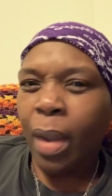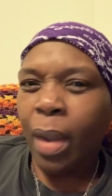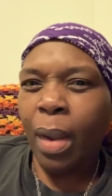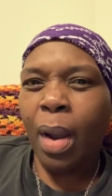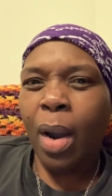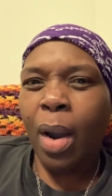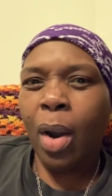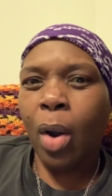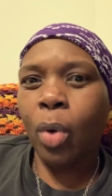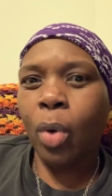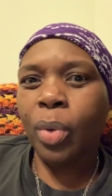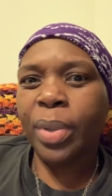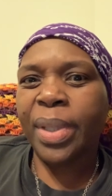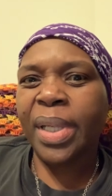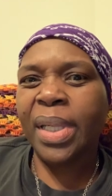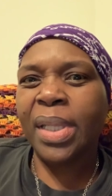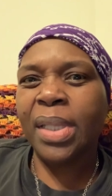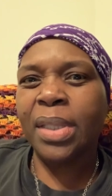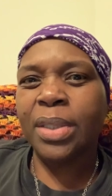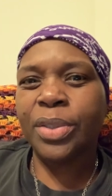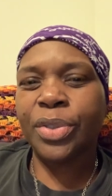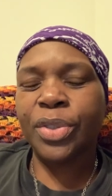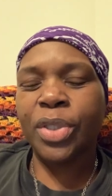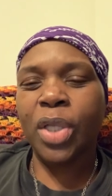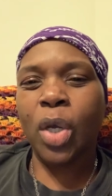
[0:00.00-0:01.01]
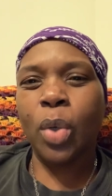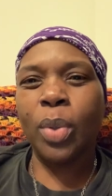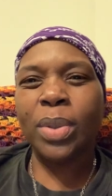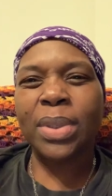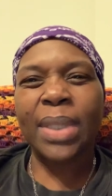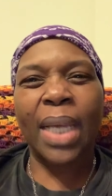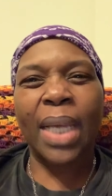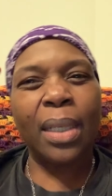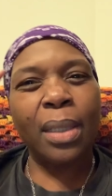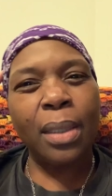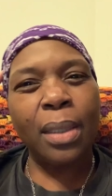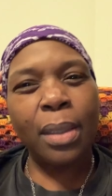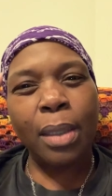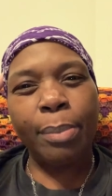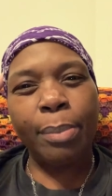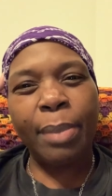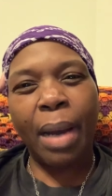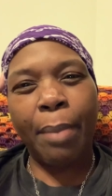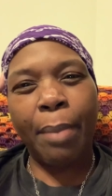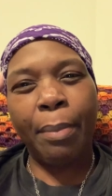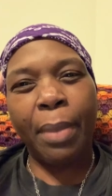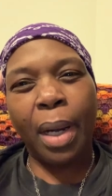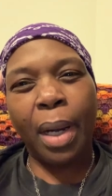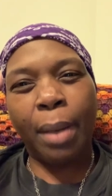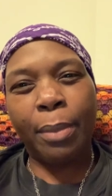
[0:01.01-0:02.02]
All kids know is I love my
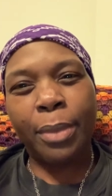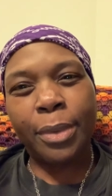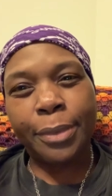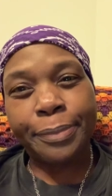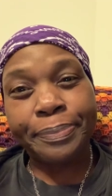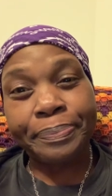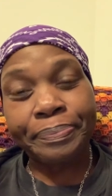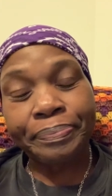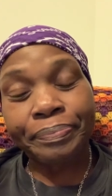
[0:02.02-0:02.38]
mama